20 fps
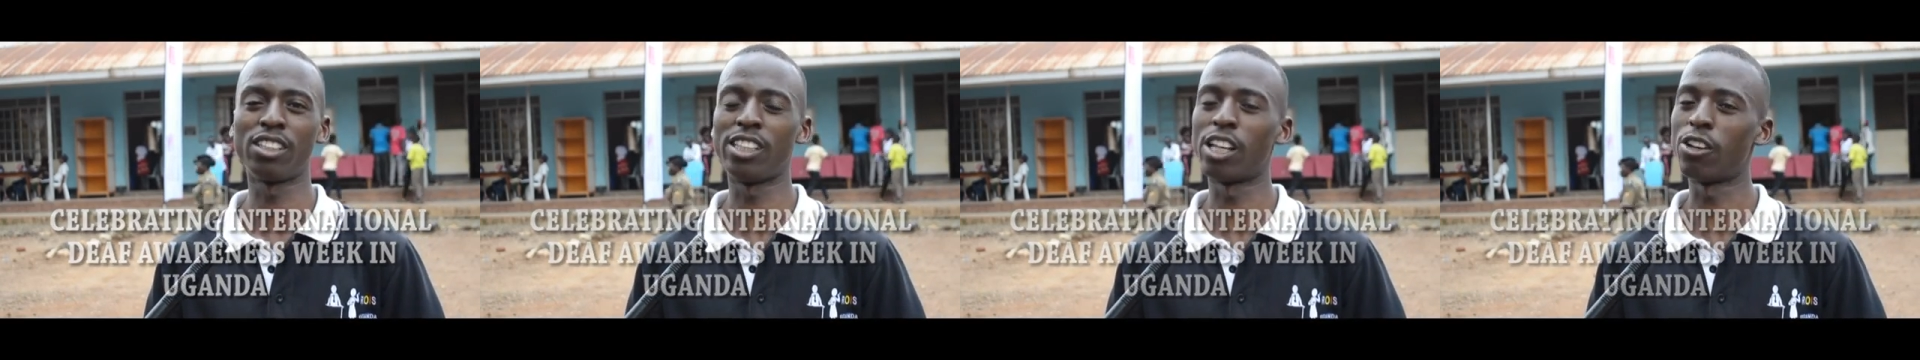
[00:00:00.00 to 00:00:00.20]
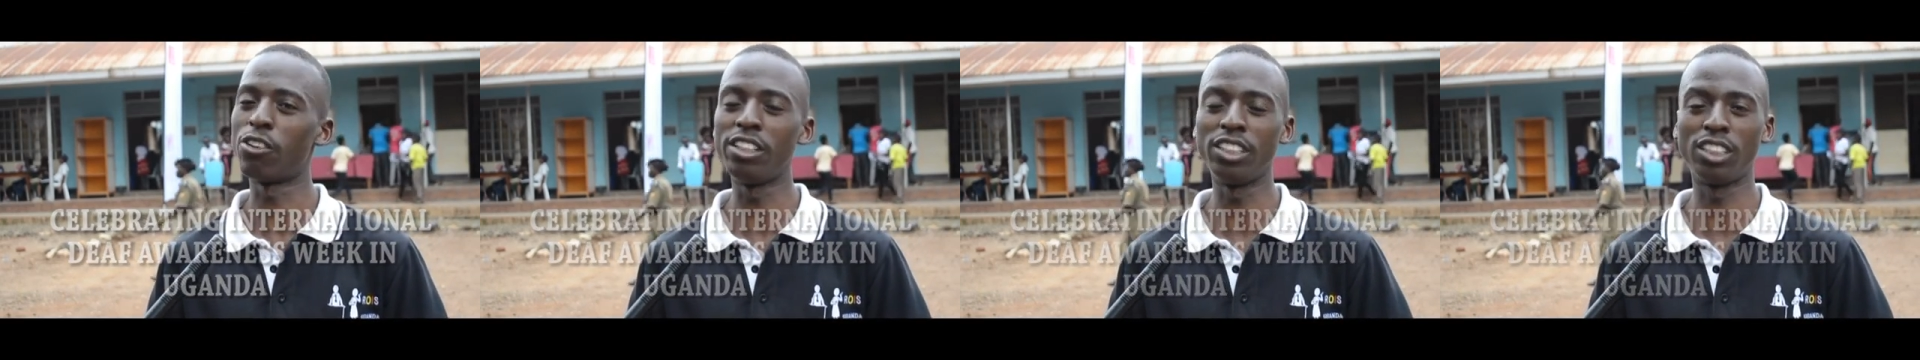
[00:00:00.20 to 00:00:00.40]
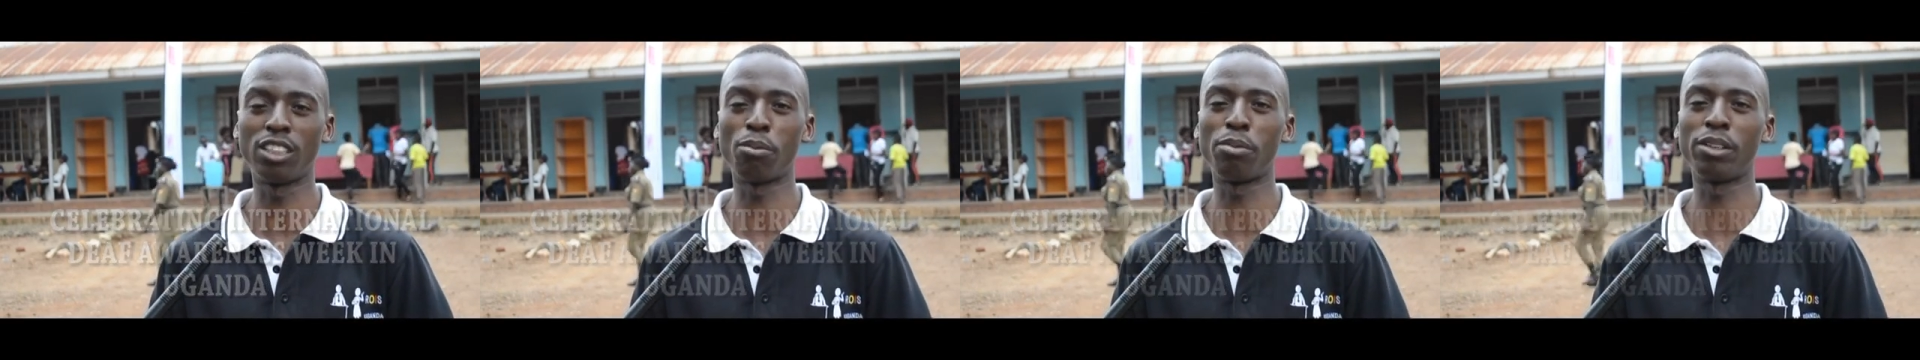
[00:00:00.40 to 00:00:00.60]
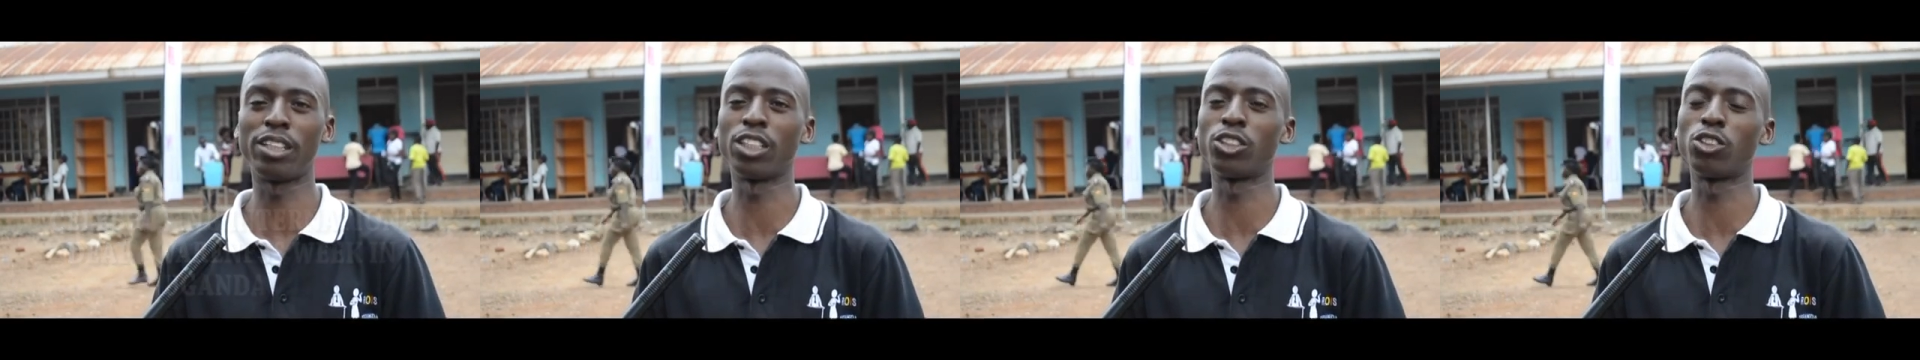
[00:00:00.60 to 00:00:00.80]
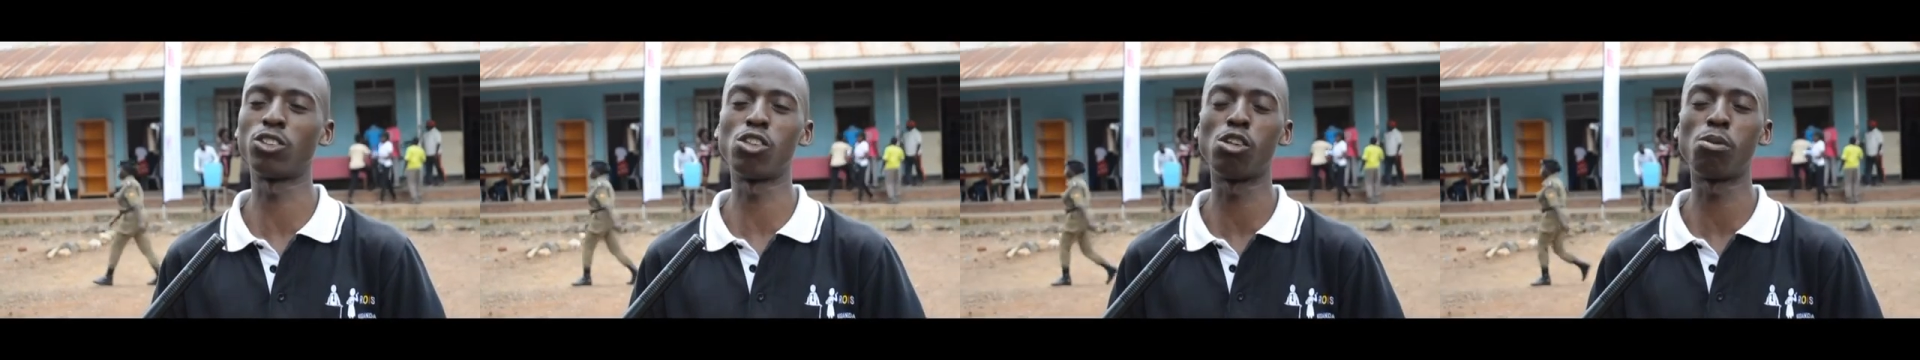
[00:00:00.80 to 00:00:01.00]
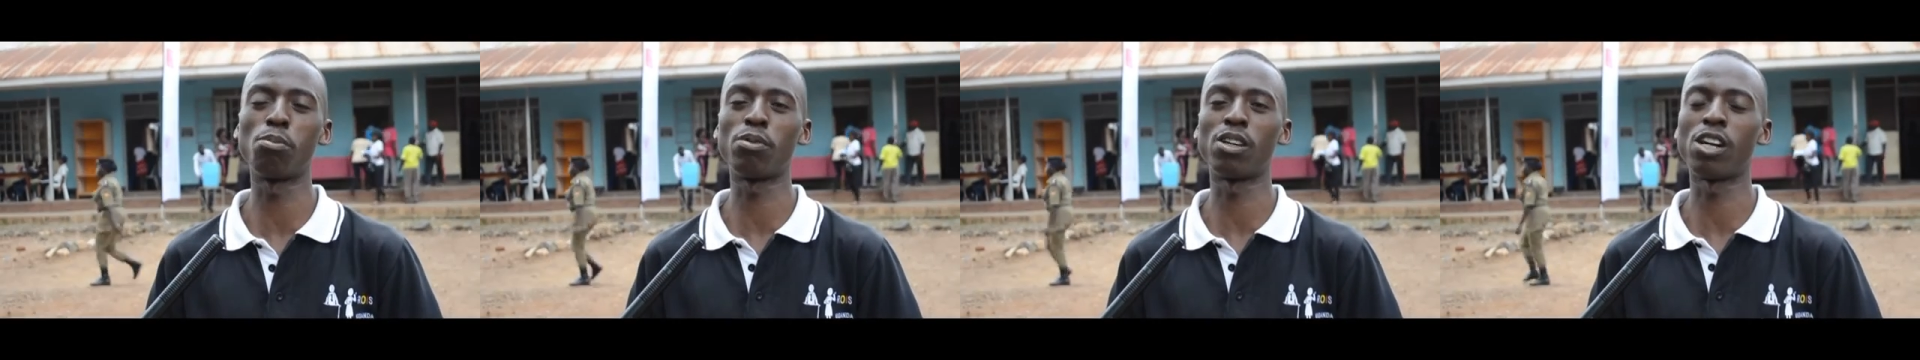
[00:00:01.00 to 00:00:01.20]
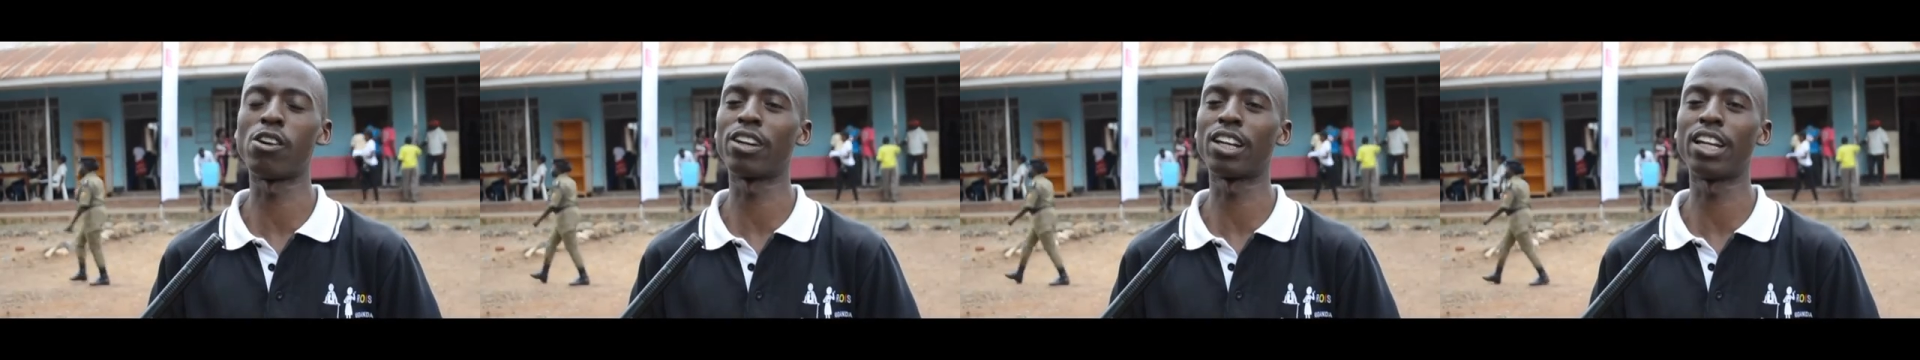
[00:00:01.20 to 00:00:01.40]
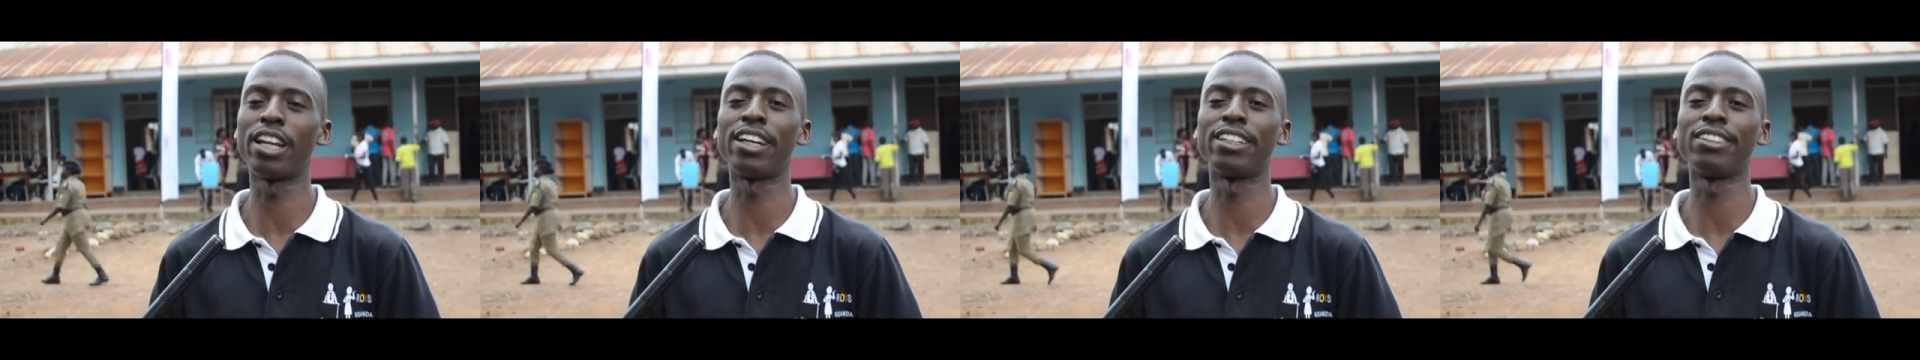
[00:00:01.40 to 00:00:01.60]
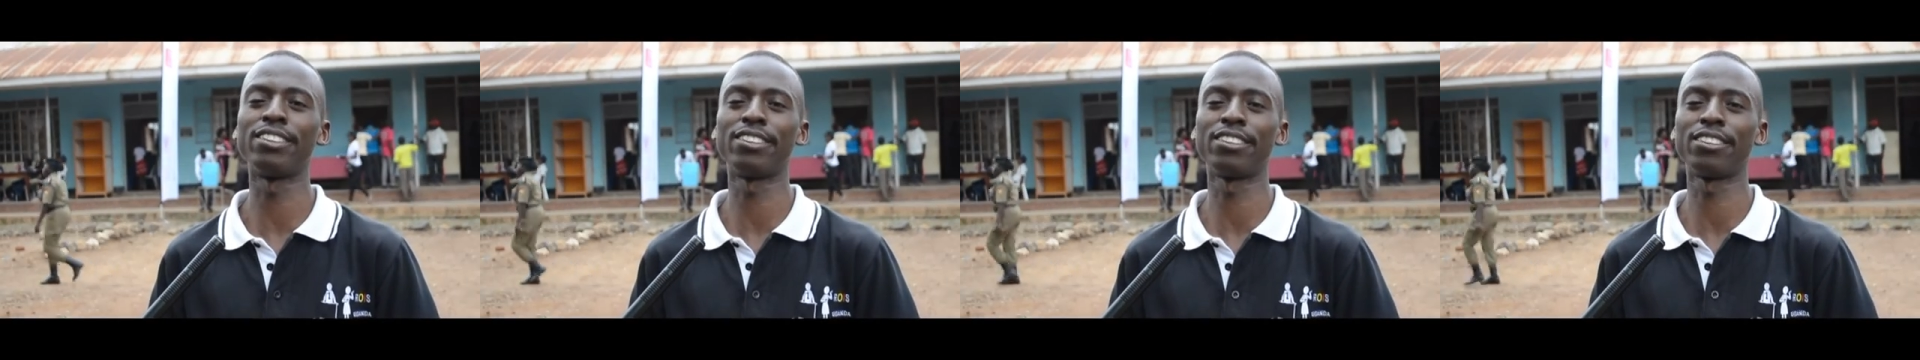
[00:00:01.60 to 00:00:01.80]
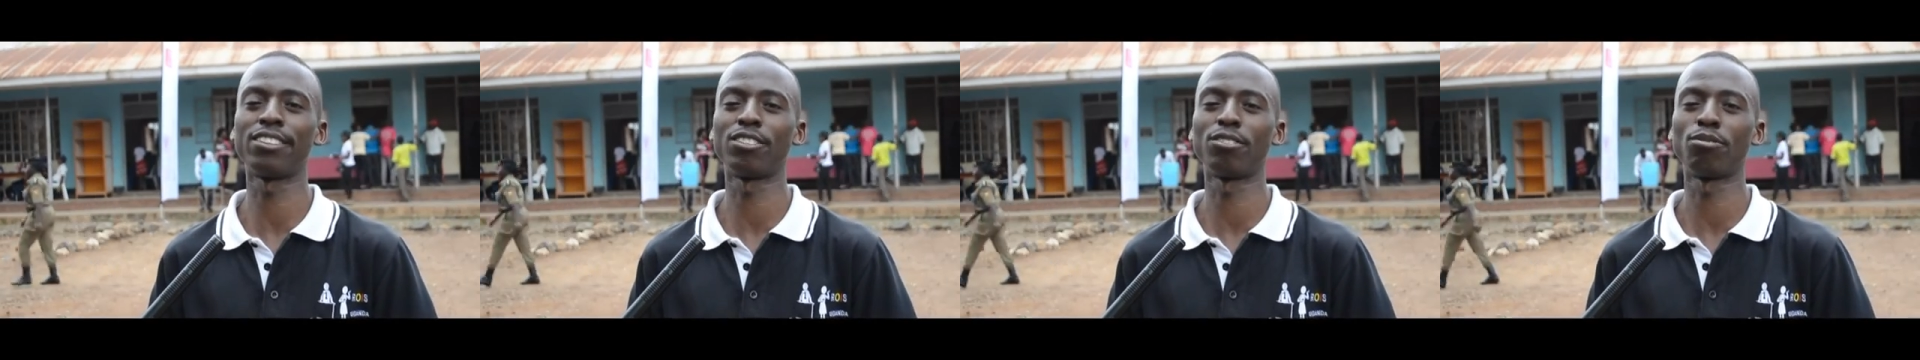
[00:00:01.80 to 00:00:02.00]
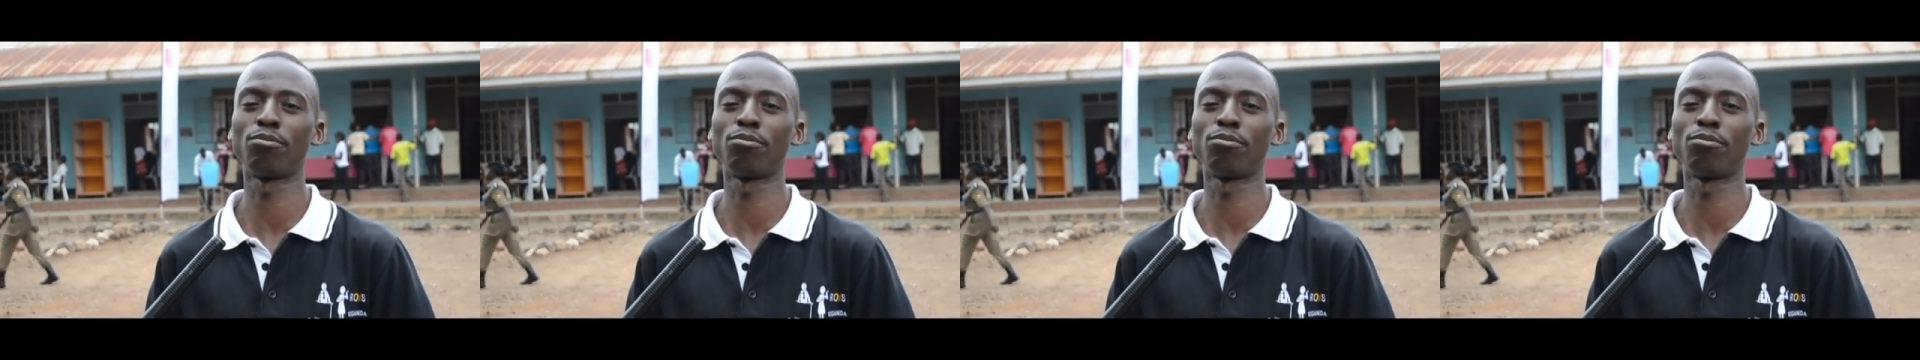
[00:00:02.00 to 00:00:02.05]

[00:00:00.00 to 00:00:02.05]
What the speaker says: there are no interpreters to help our clients.